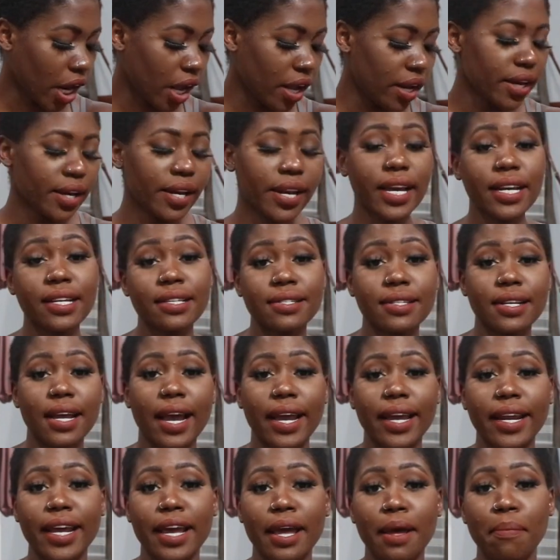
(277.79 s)
Next
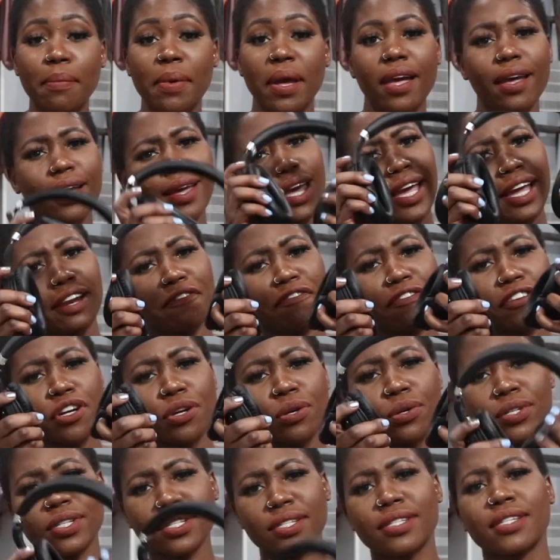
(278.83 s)
item,
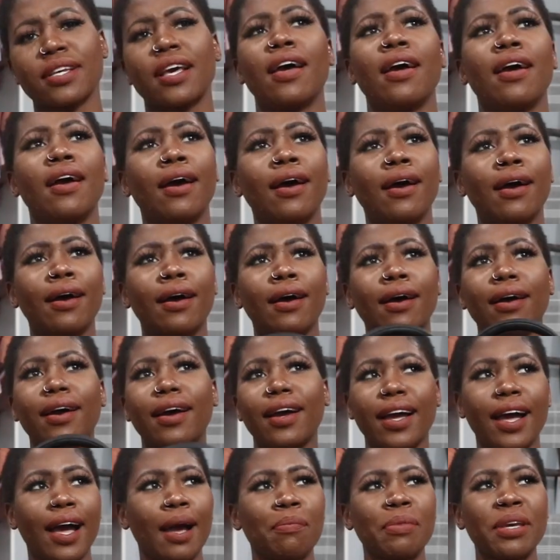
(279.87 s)
headphones.
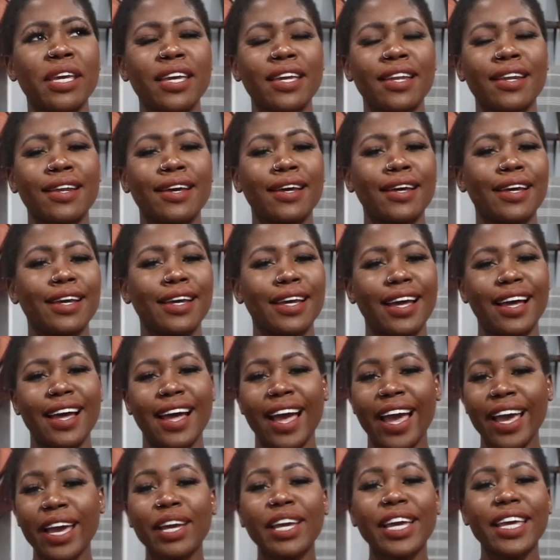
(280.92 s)
I mean,
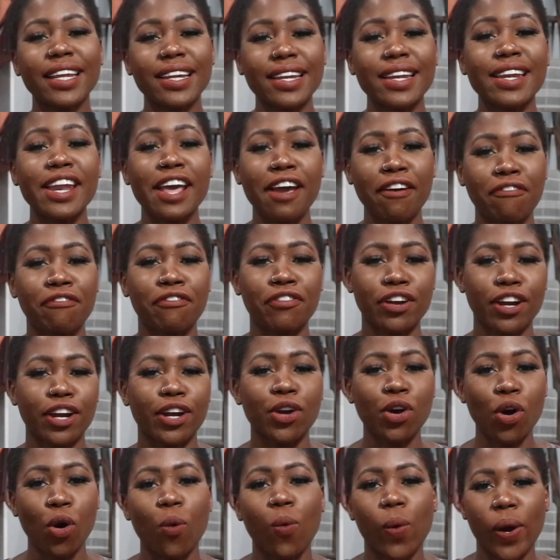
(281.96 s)
I can never
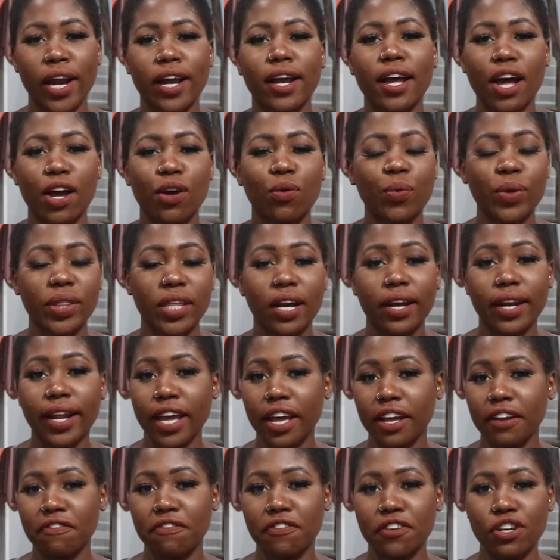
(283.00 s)
go work out without
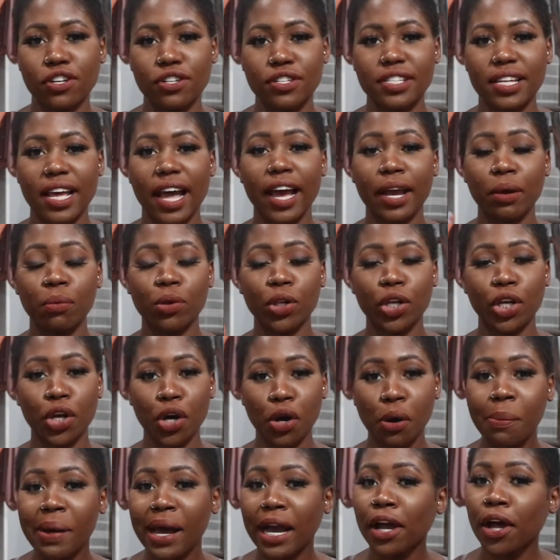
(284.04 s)
headphones. I will
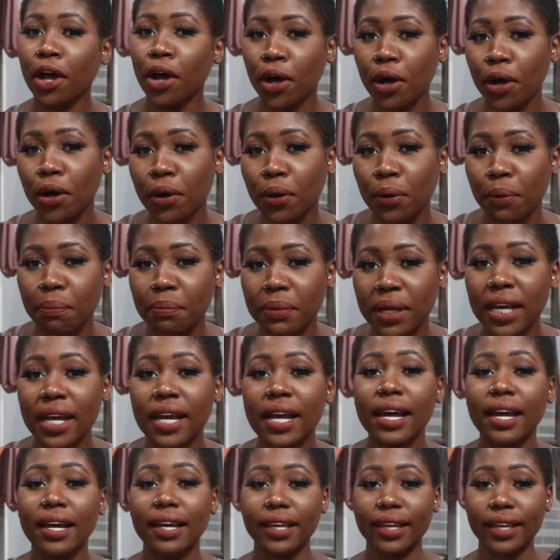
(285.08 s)
go back home,
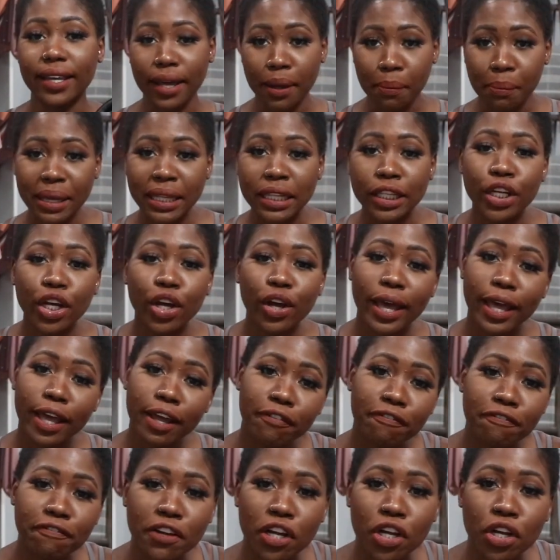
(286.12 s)
get my little
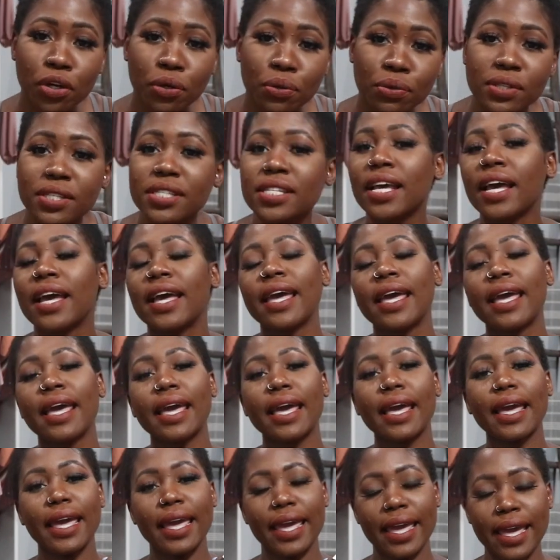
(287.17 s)
headphones,
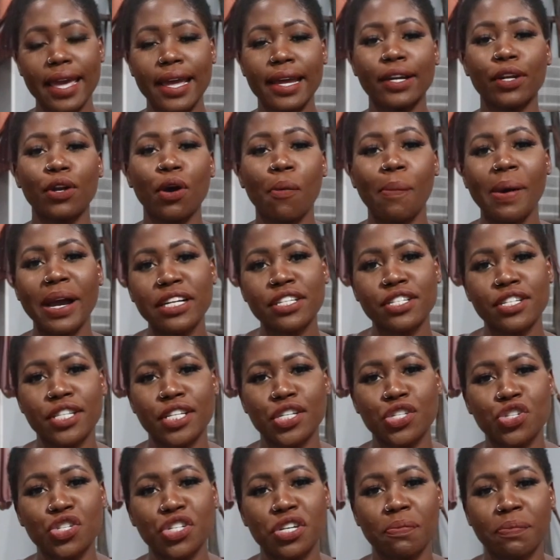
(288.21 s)
and go back to the
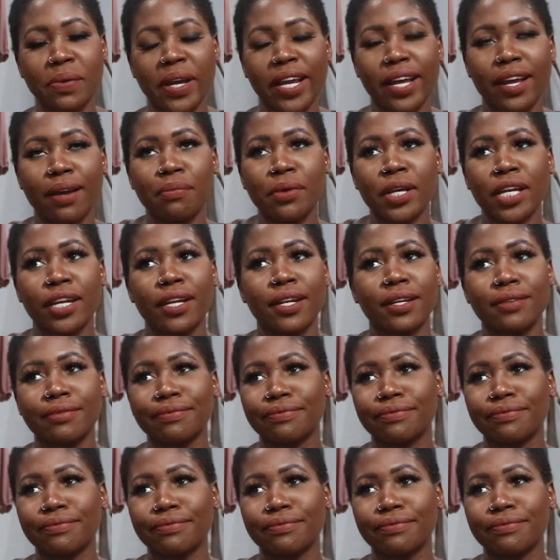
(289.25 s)
gym. Like, I mean,